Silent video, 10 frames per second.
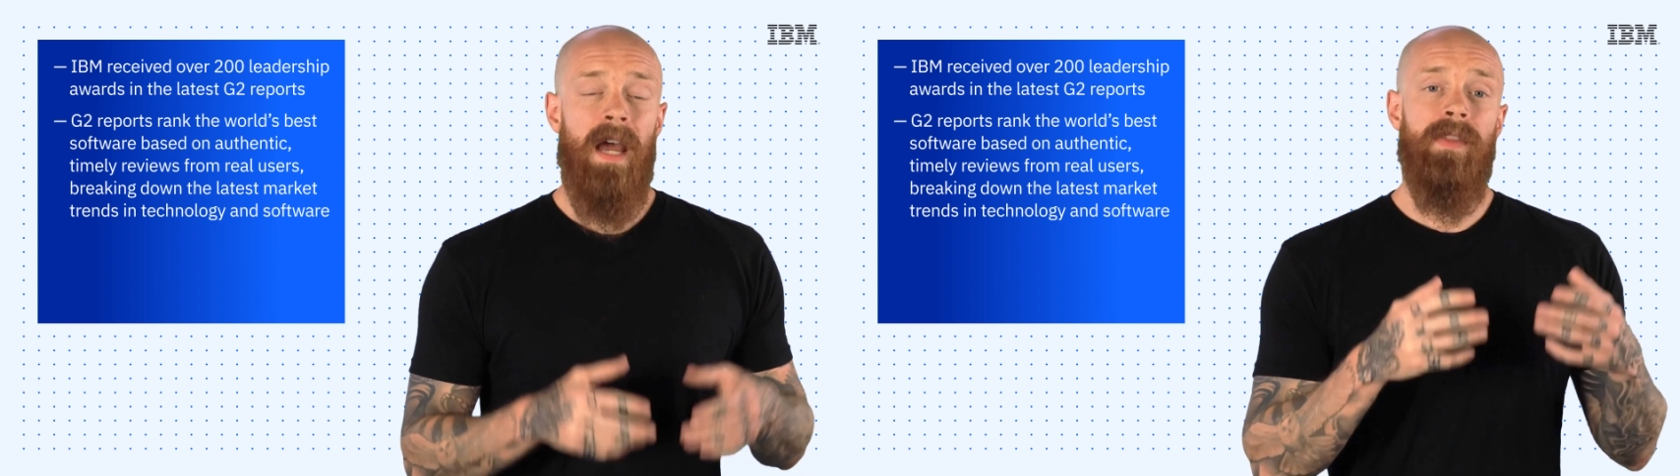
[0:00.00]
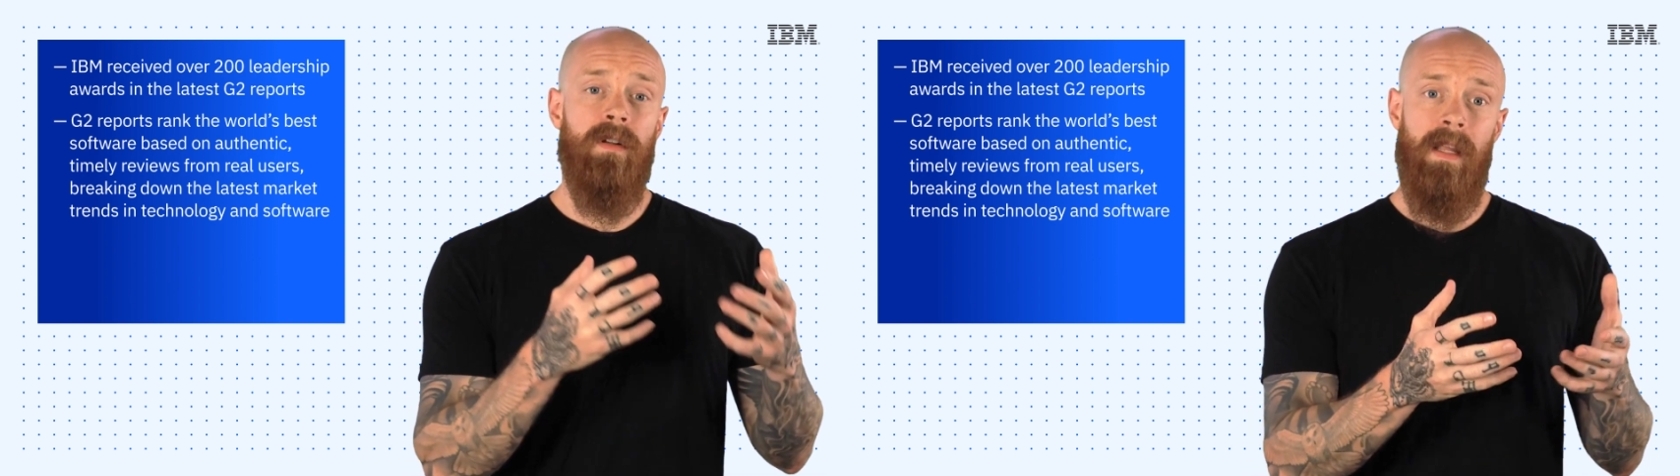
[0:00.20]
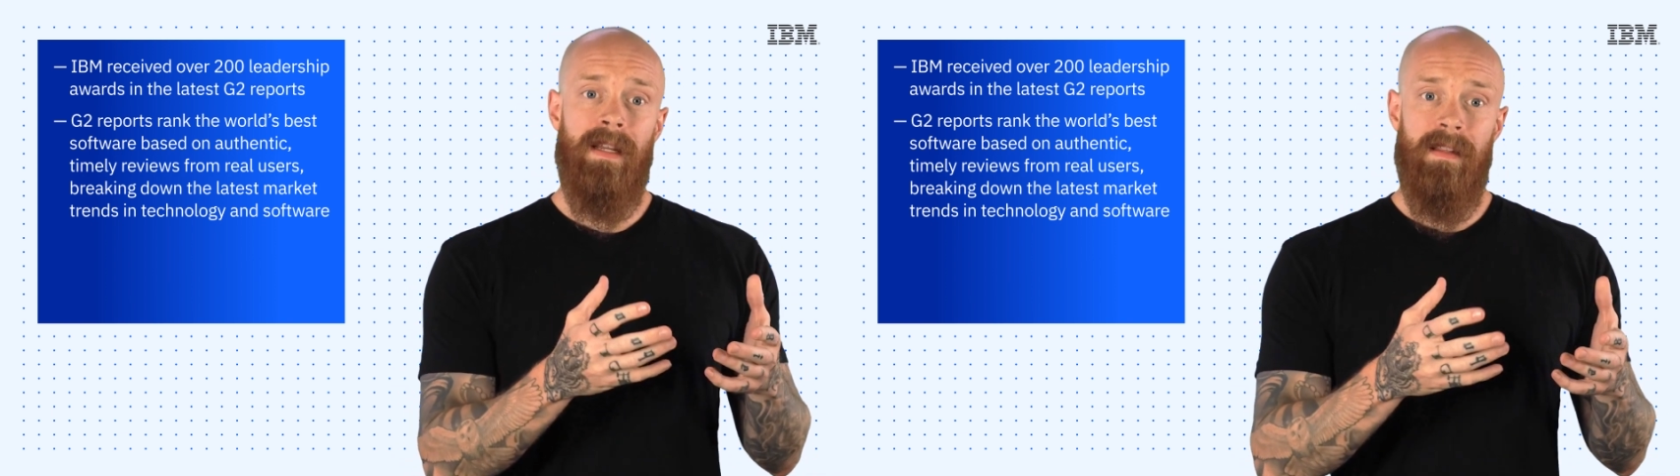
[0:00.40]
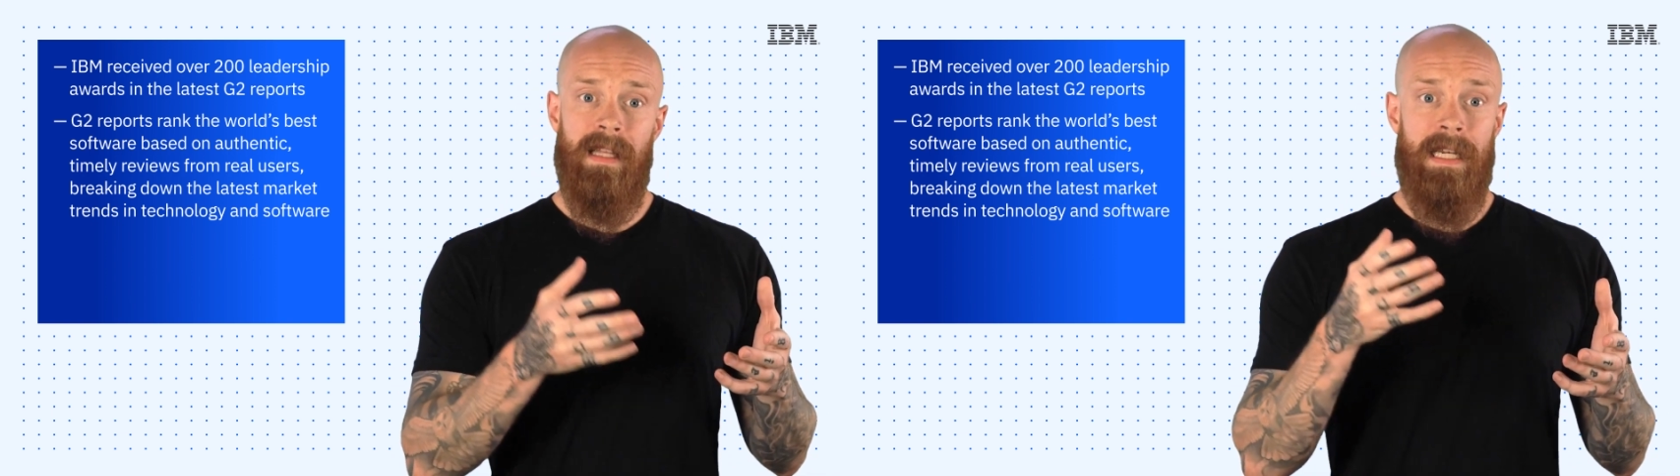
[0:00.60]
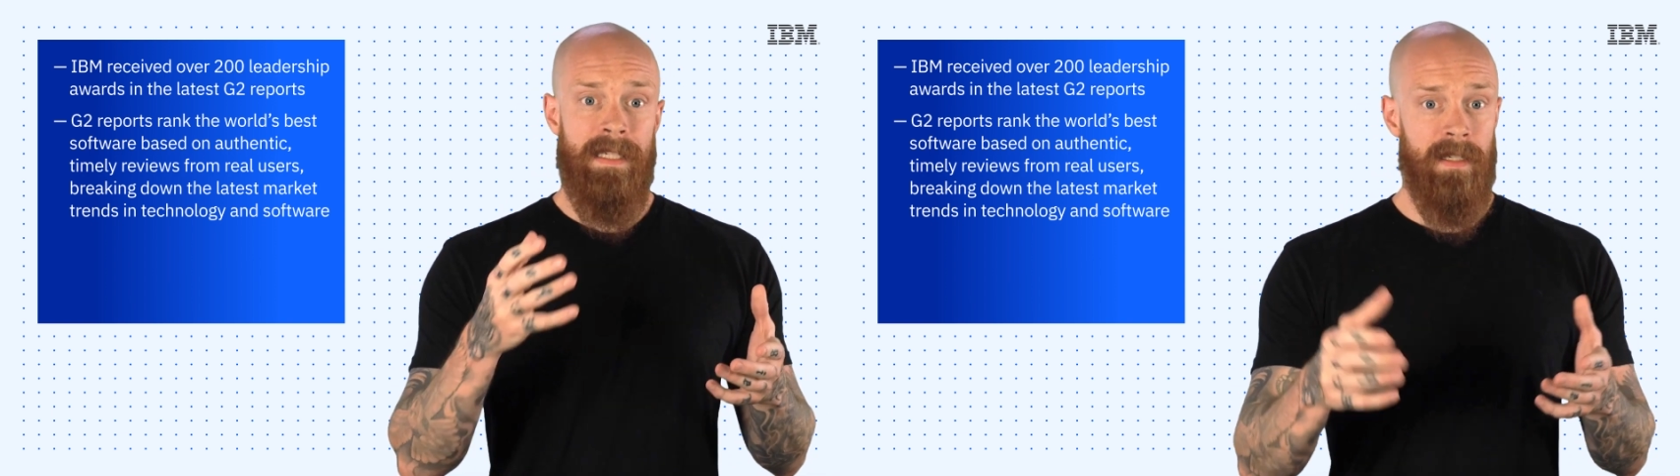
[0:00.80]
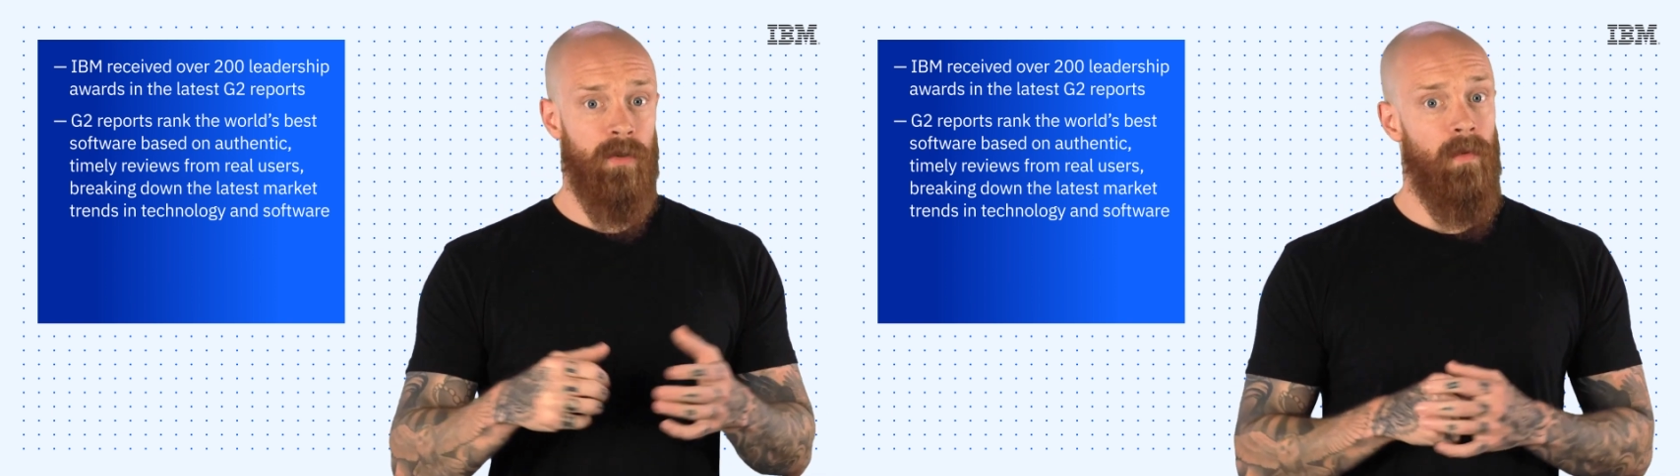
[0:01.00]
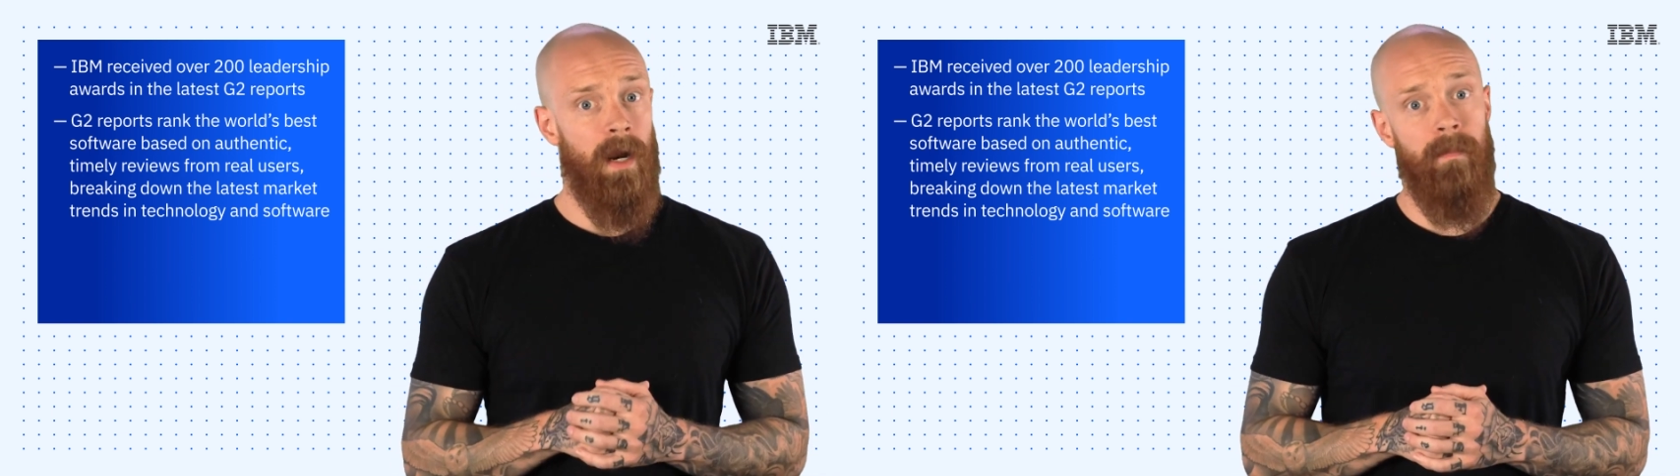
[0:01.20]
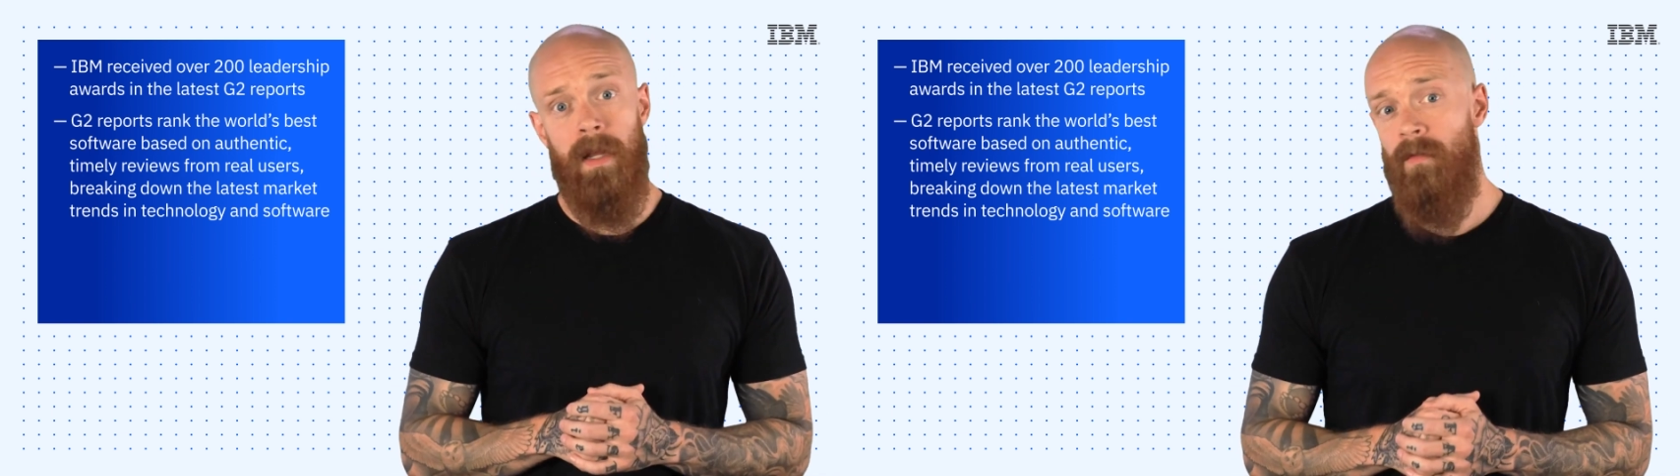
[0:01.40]
and their likeliness to
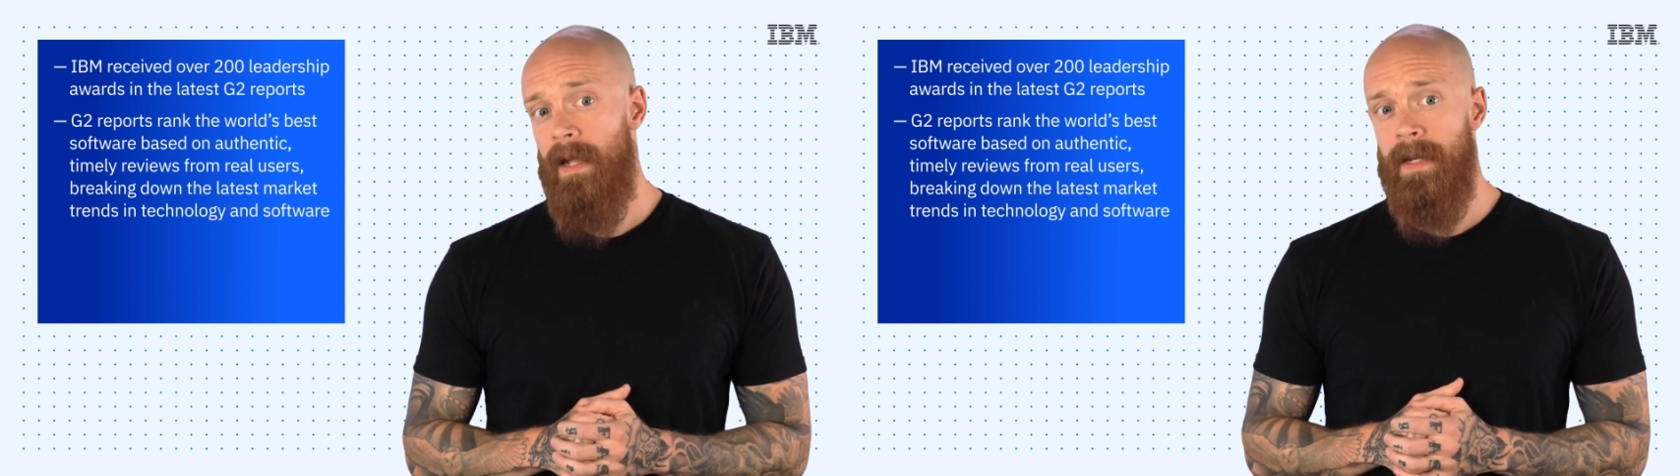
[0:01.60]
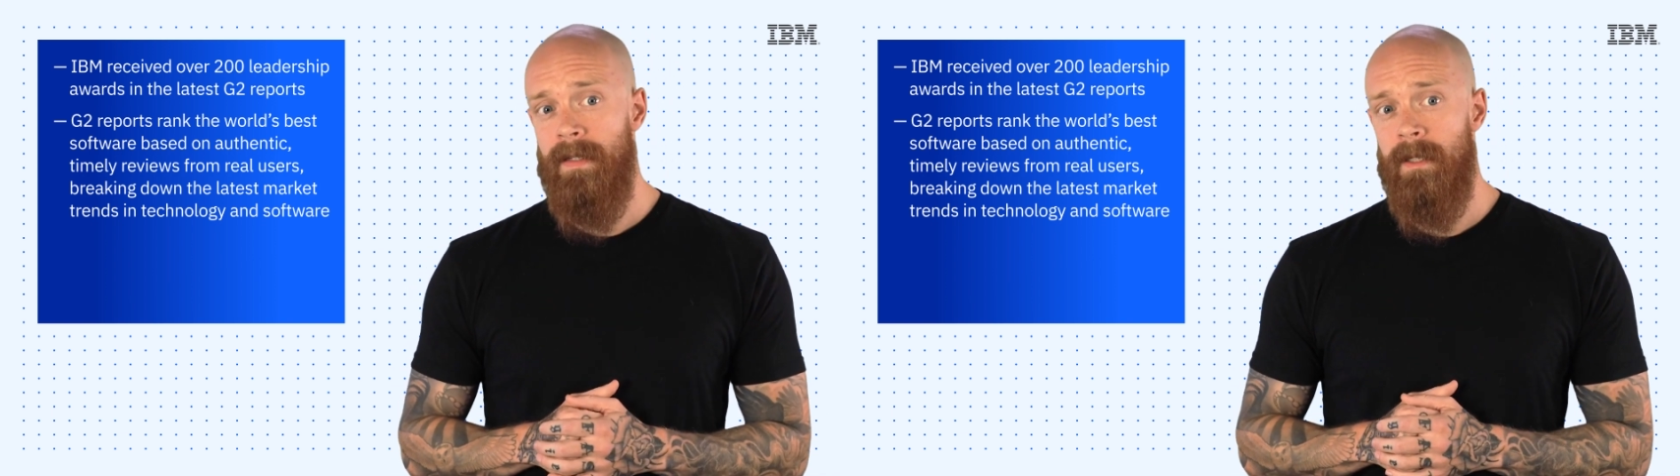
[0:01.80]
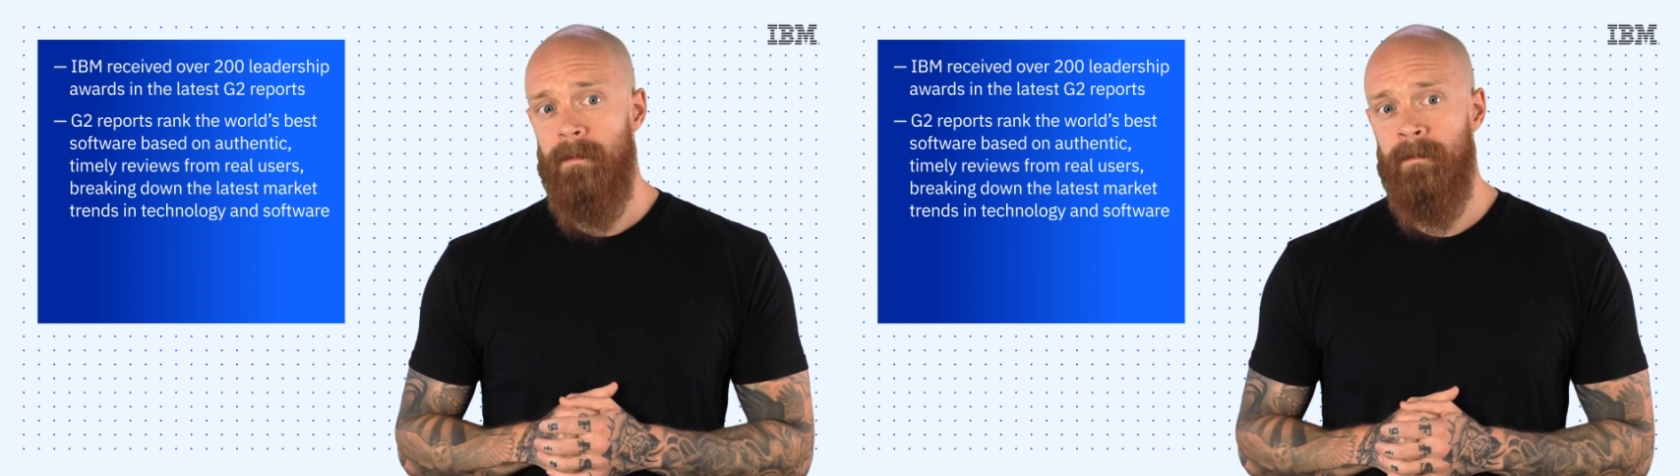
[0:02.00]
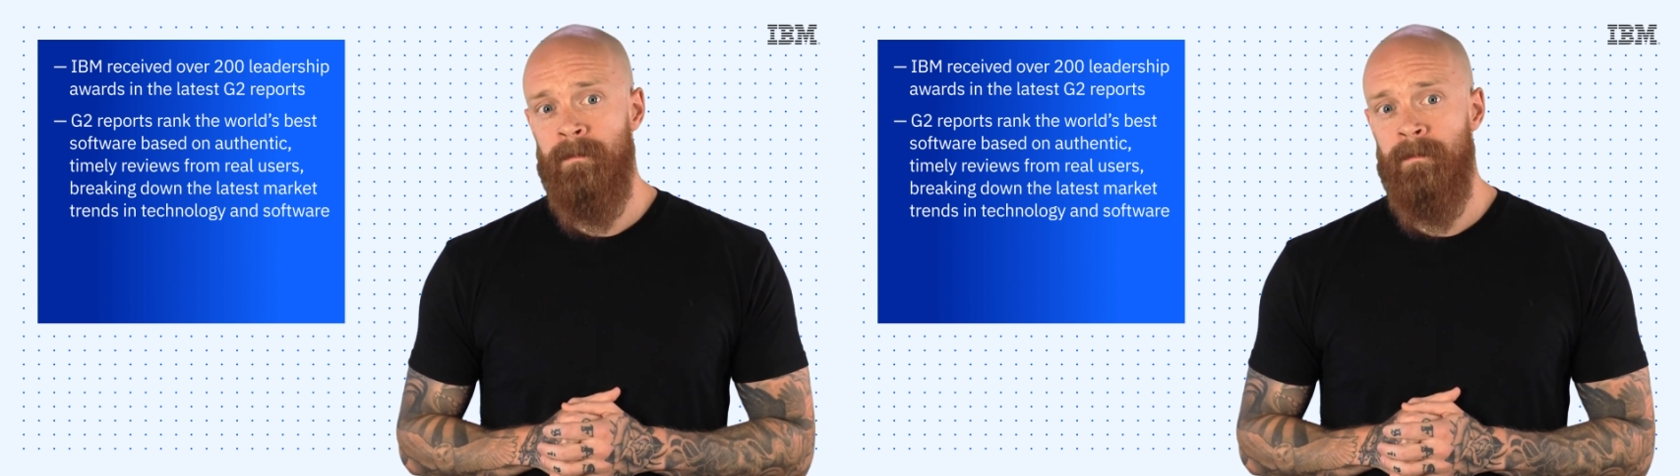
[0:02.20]
recommend ratings.